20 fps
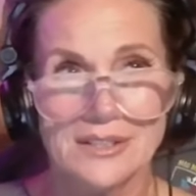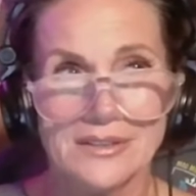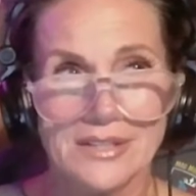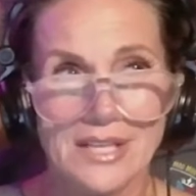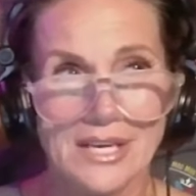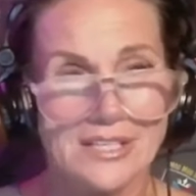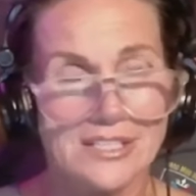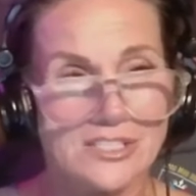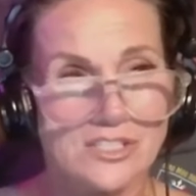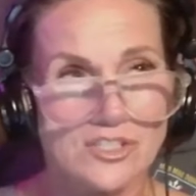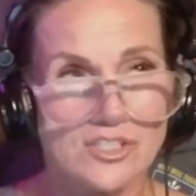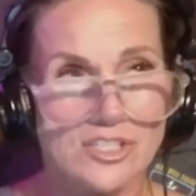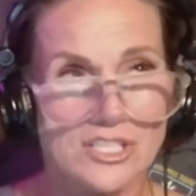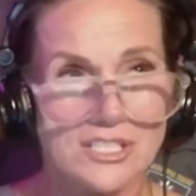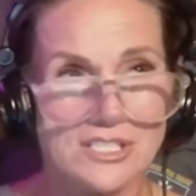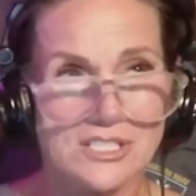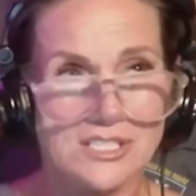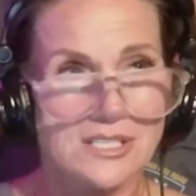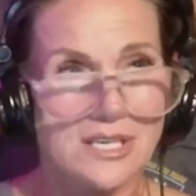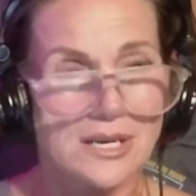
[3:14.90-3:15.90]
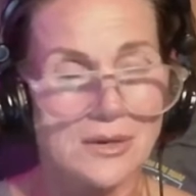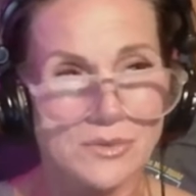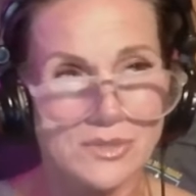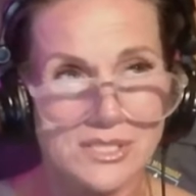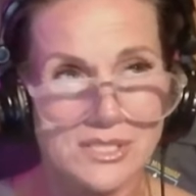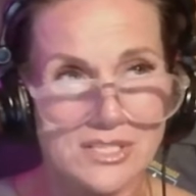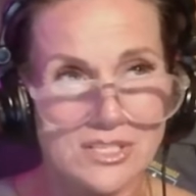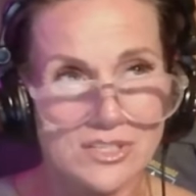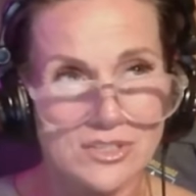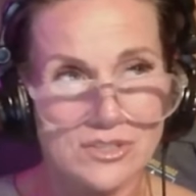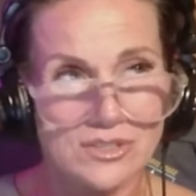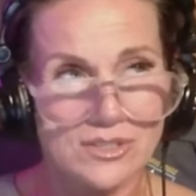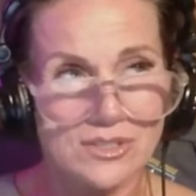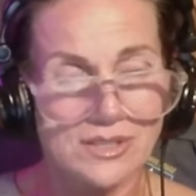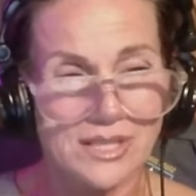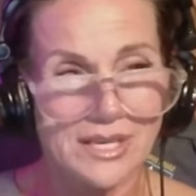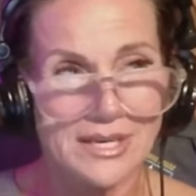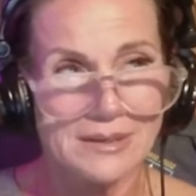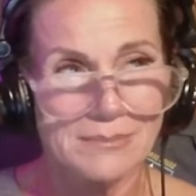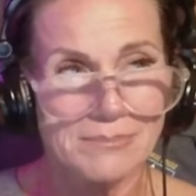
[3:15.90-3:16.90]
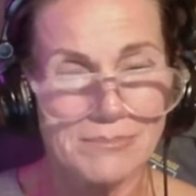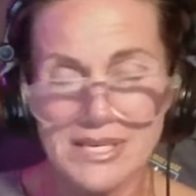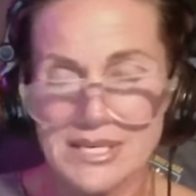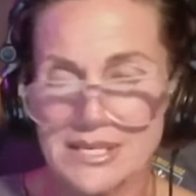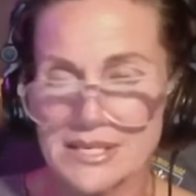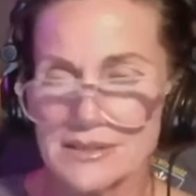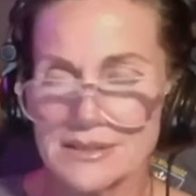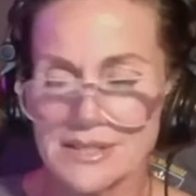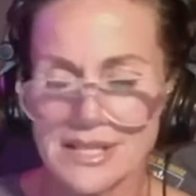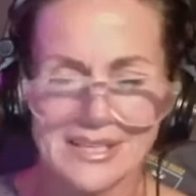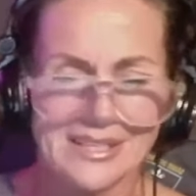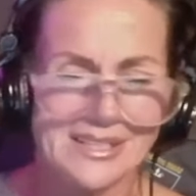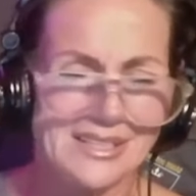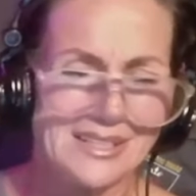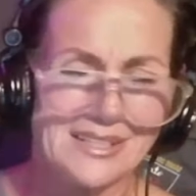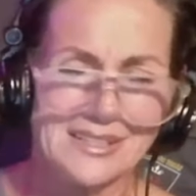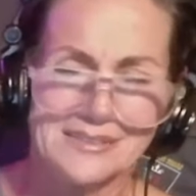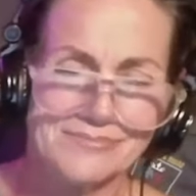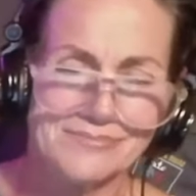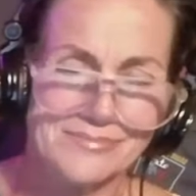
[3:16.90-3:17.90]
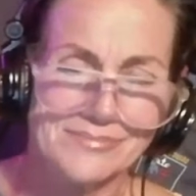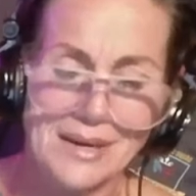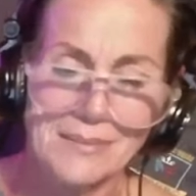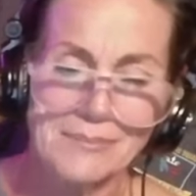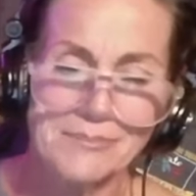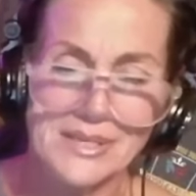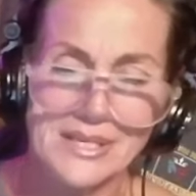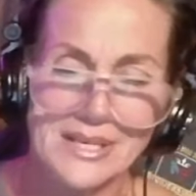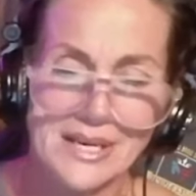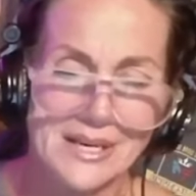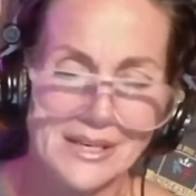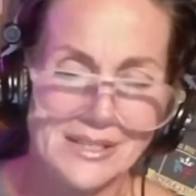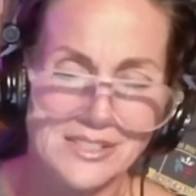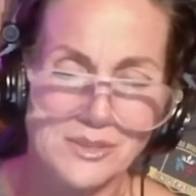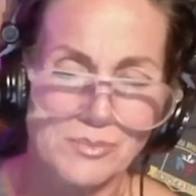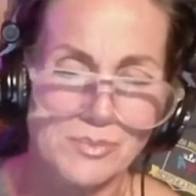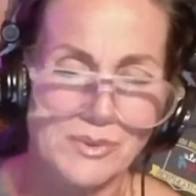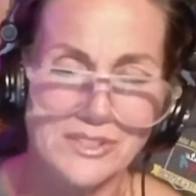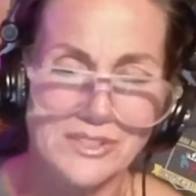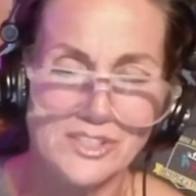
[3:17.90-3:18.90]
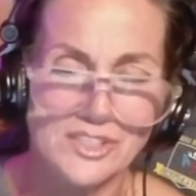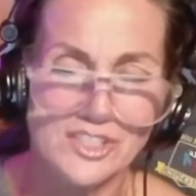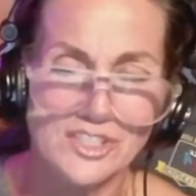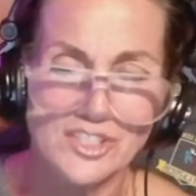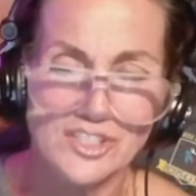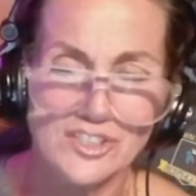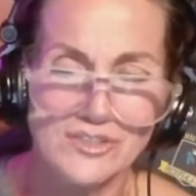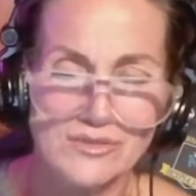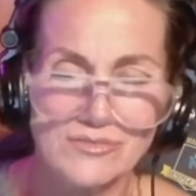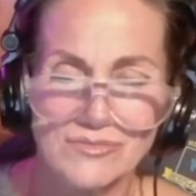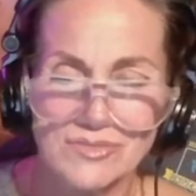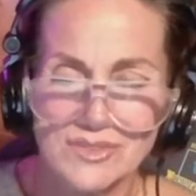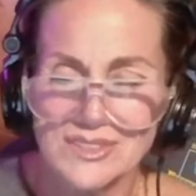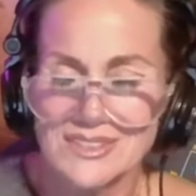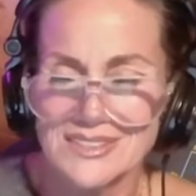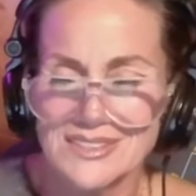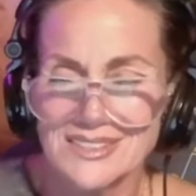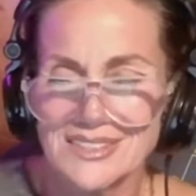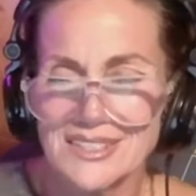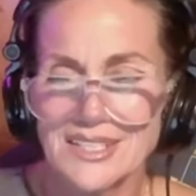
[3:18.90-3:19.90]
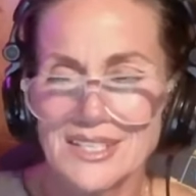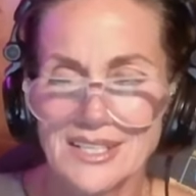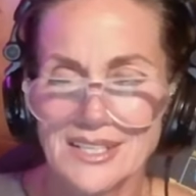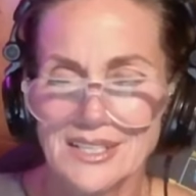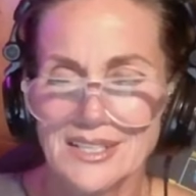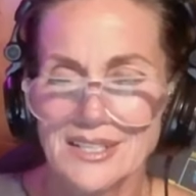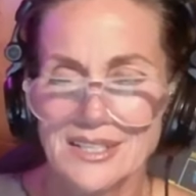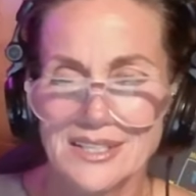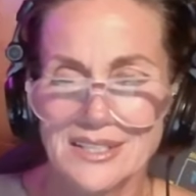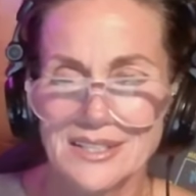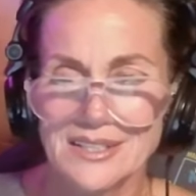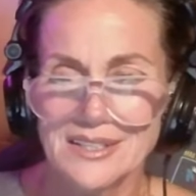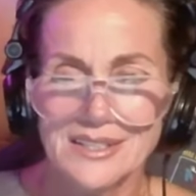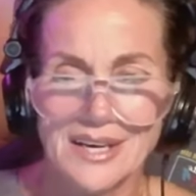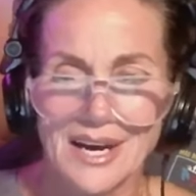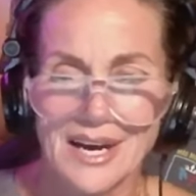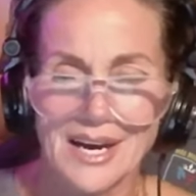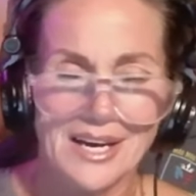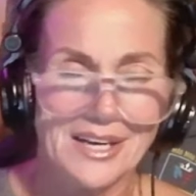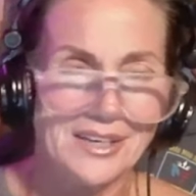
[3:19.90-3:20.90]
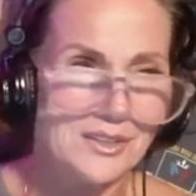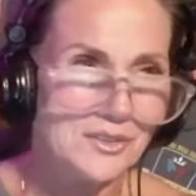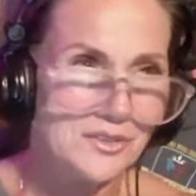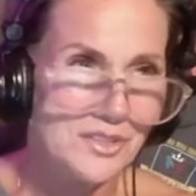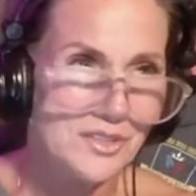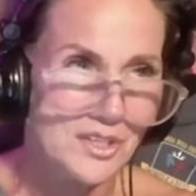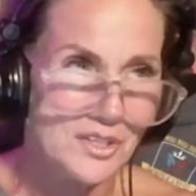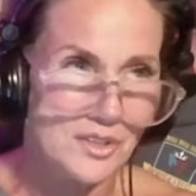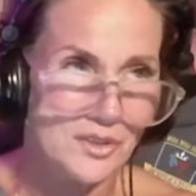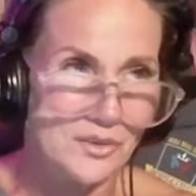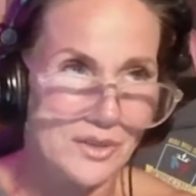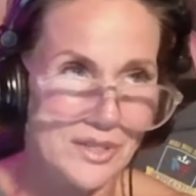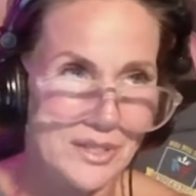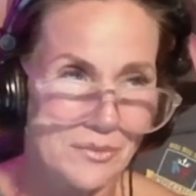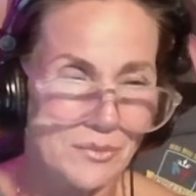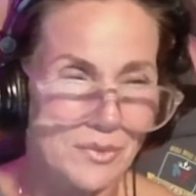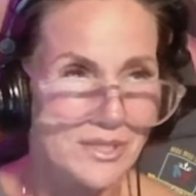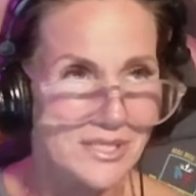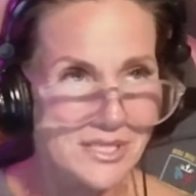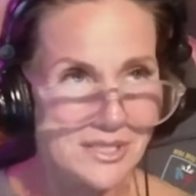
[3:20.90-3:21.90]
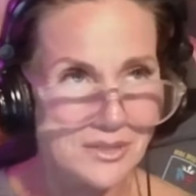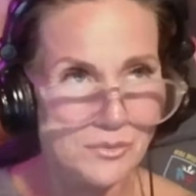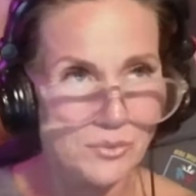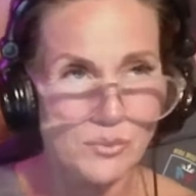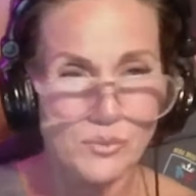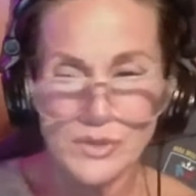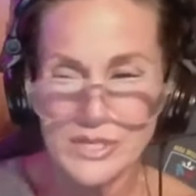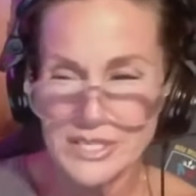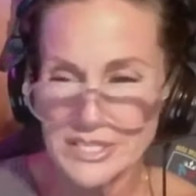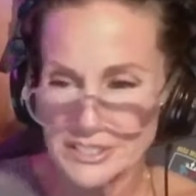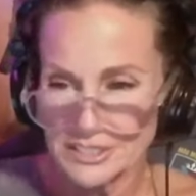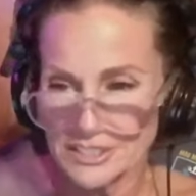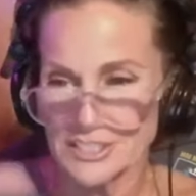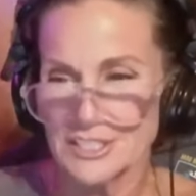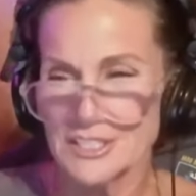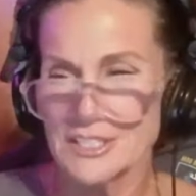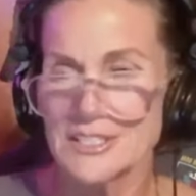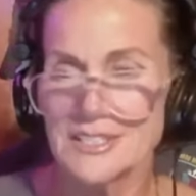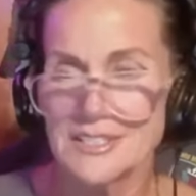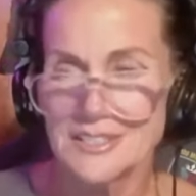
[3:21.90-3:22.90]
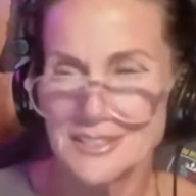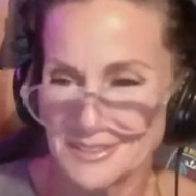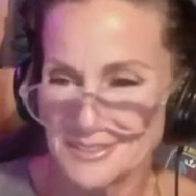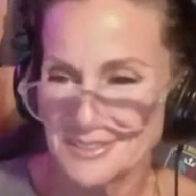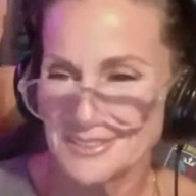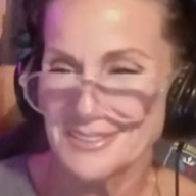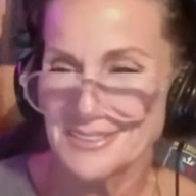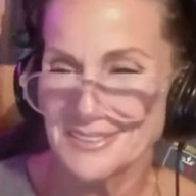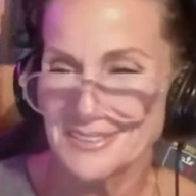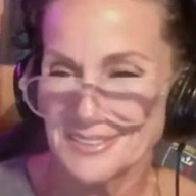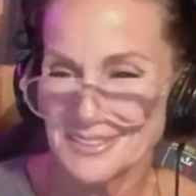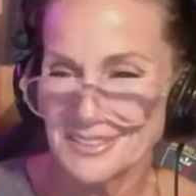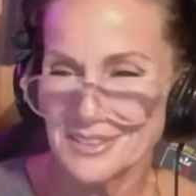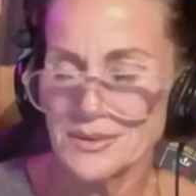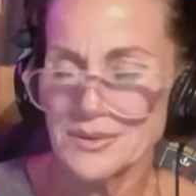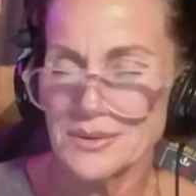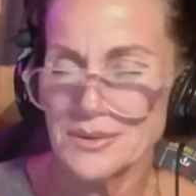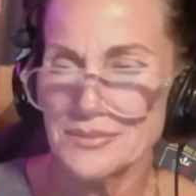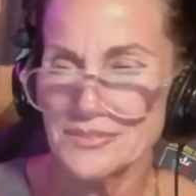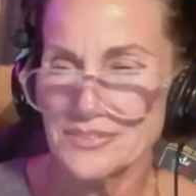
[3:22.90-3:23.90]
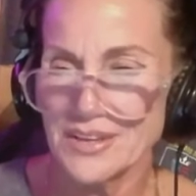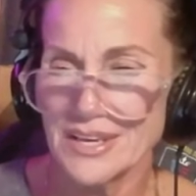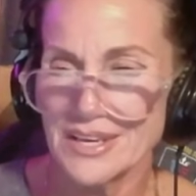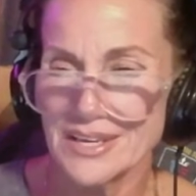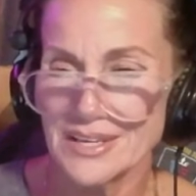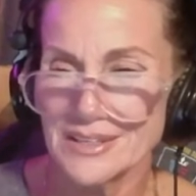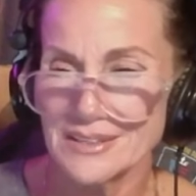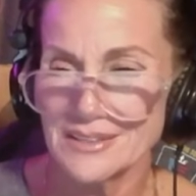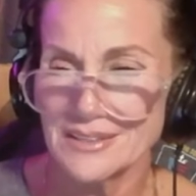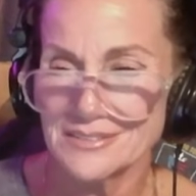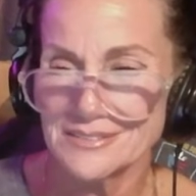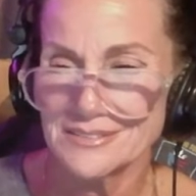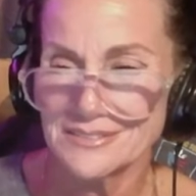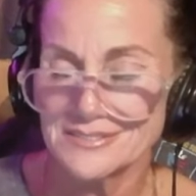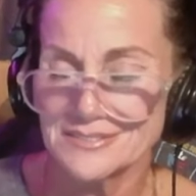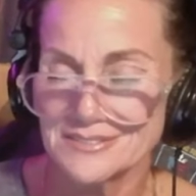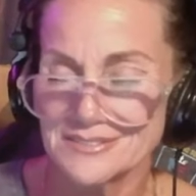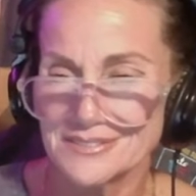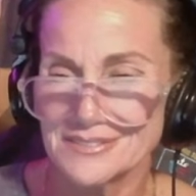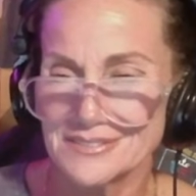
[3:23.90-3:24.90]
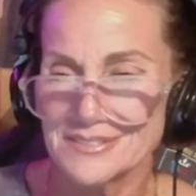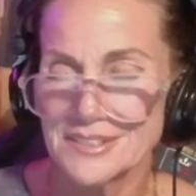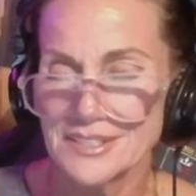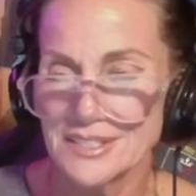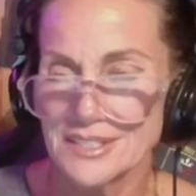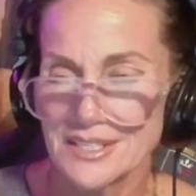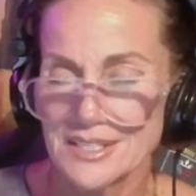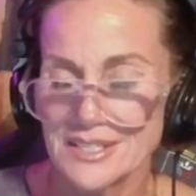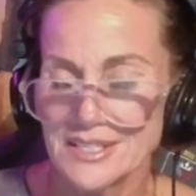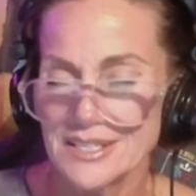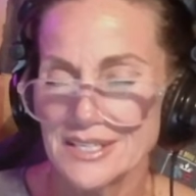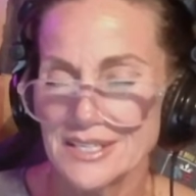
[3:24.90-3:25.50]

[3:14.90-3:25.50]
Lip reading: is just, it was like not BS, but just, I don't know. It wasn't real. You know what I'm saying? Mm-hmm.